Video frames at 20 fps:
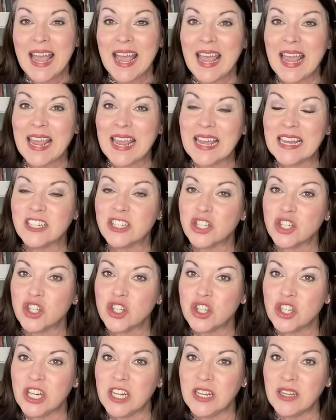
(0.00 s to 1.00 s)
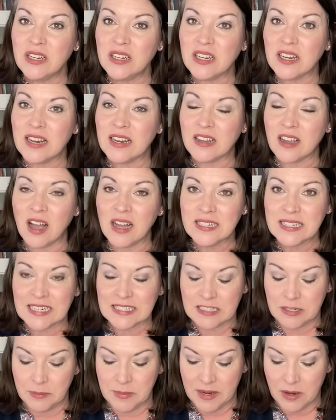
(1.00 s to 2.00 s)
And she
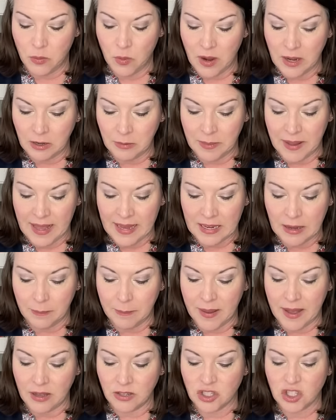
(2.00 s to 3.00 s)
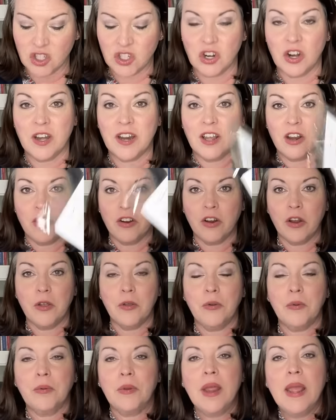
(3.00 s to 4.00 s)
contacted me a while back about starting her
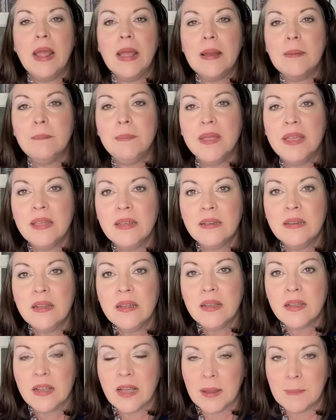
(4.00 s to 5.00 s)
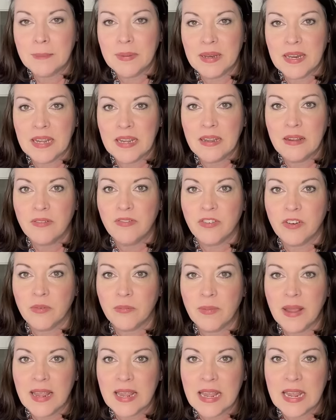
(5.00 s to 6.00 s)
own pin company for
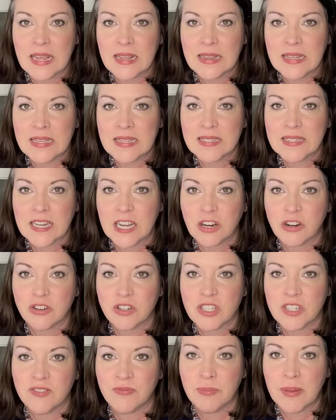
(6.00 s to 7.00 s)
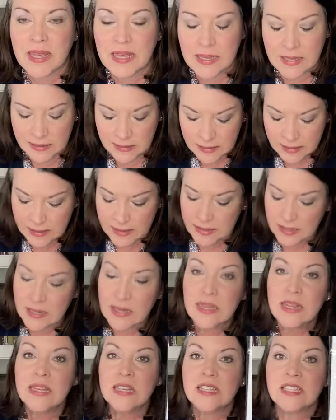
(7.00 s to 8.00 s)
making these decorative pins.
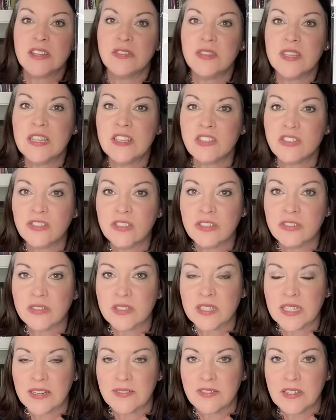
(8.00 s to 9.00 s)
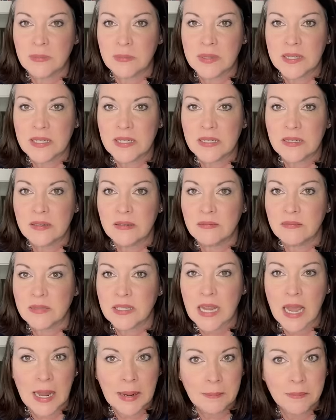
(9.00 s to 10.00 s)
So these are little safety pin
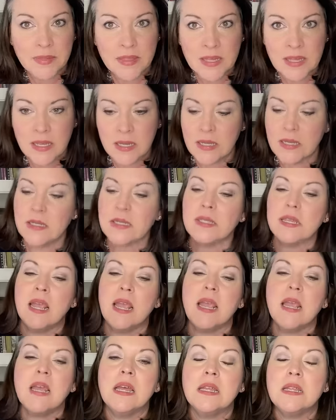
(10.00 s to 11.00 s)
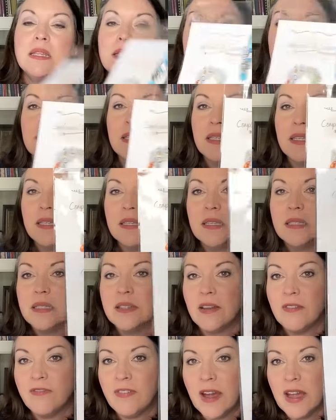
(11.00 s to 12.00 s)
type things, and this is
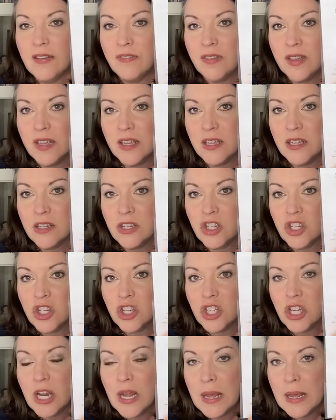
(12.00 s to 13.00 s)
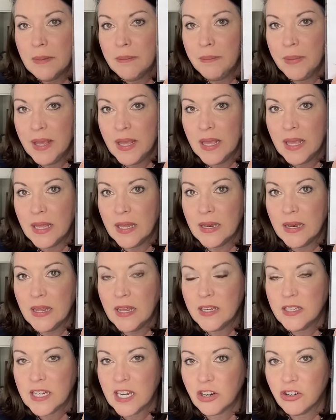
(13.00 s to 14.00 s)
a five inch pin,
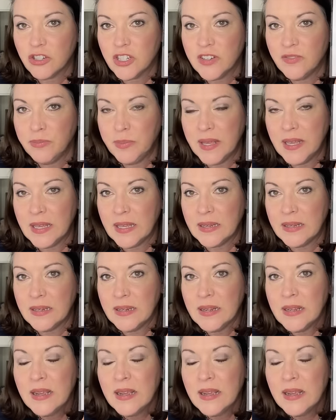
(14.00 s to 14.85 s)
decorative pin.